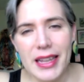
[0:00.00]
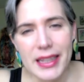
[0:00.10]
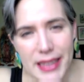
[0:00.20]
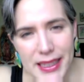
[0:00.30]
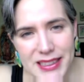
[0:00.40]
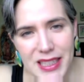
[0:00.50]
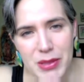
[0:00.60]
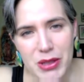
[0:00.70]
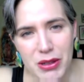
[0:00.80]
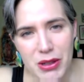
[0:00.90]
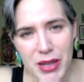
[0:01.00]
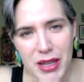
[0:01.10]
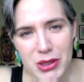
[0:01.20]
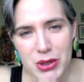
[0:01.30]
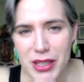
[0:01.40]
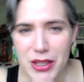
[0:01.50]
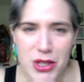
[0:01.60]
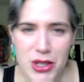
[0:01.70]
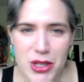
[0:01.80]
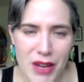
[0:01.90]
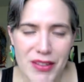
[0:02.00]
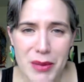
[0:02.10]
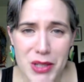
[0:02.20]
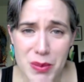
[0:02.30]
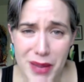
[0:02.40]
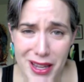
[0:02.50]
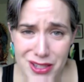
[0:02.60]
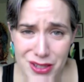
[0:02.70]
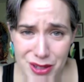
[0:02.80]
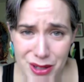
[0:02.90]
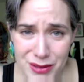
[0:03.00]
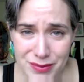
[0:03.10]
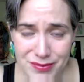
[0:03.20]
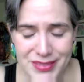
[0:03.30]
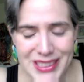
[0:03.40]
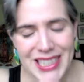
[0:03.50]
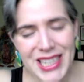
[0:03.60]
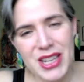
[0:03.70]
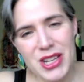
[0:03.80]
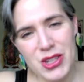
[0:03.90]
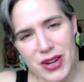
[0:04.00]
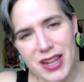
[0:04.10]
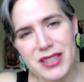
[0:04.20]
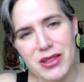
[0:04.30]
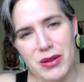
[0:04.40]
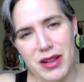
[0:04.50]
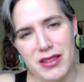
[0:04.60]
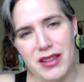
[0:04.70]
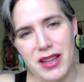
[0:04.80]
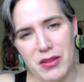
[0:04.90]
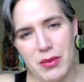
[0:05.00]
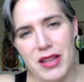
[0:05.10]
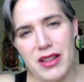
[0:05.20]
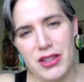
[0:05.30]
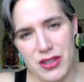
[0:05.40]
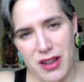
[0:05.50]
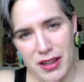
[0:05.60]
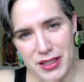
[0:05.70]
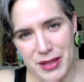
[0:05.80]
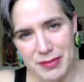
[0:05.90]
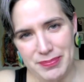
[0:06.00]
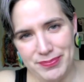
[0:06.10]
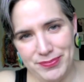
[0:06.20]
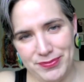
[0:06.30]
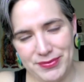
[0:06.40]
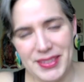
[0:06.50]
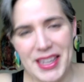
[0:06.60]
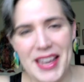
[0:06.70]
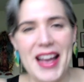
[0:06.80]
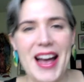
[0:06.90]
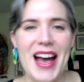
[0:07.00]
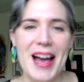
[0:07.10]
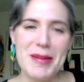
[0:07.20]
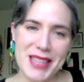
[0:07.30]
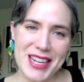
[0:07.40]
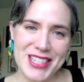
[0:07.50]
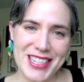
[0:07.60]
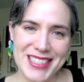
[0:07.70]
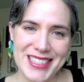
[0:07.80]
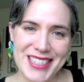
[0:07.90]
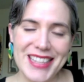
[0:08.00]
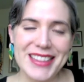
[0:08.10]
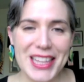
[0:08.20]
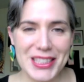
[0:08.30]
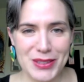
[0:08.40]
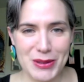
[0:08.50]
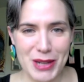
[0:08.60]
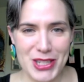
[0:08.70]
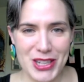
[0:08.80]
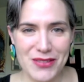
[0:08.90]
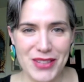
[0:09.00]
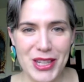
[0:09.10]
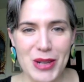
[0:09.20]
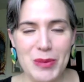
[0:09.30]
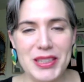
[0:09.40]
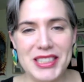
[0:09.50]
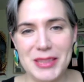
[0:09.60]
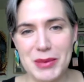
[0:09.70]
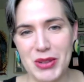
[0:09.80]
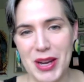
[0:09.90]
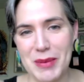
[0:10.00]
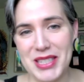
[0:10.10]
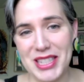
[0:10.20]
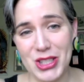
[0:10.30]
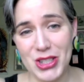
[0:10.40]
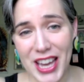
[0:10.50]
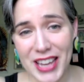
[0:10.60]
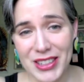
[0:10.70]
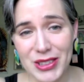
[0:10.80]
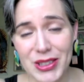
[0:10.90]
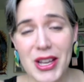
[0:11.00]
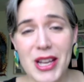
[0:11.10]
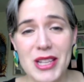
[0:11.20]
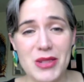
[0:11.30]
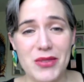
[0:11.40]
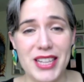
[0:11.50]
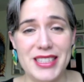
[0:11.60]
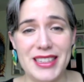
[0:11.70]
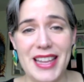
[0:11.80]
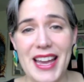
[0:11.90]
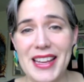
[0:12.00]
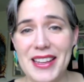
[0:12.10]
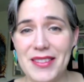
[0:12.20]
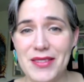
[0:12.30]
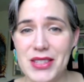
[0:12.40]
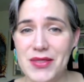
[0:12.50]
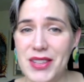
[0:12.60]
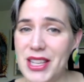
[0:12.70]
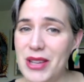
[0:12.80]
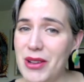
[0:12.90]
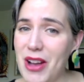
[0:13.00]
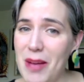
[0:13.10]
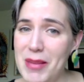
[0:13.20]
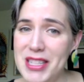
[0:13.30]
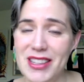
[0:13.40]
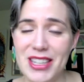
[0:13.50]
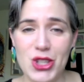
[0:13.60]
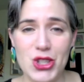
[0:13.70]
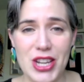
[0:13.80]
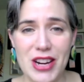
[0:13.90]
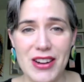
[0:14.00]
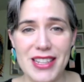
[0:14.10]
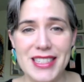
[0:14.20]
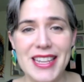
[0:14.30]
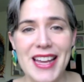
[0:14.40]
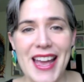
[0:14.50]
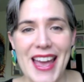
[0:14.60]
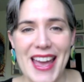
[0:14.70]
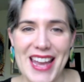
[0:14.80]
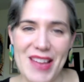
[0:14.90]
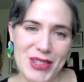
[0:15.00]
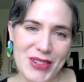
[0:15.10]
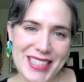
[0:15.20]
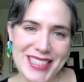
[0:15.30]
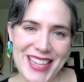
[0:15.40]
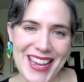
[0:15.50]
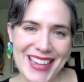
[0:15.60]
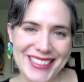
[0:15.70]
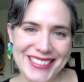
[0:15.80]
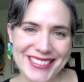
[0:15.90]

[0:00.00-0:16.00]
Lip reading: Next time you go around trying to show off how much Spanish you know, try not to go around telling everybody that you're knocked up. I'm Sara Chica D. Thanks for watching our video. Please subscribe to this channel. Don't forget to like this video, comment on it, share it, and have a great day.